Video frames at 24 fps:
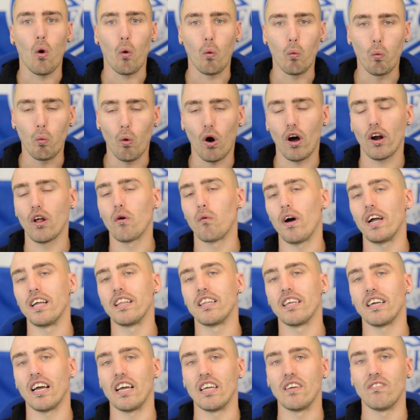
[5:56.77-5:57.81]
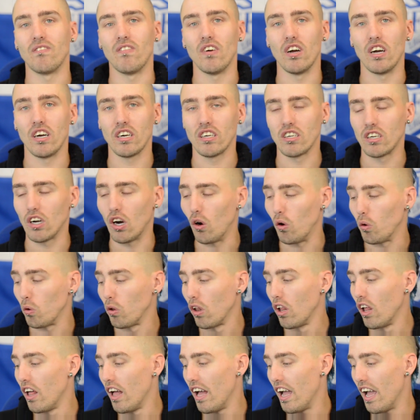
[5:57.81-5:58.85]
What a way to get your first
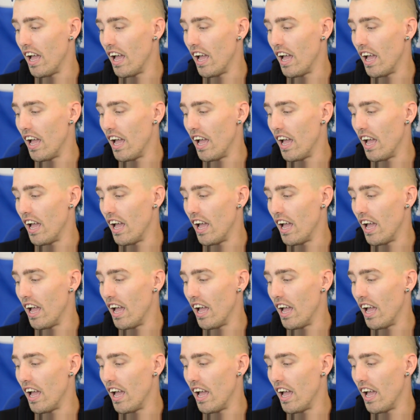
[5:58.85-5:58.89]
goal.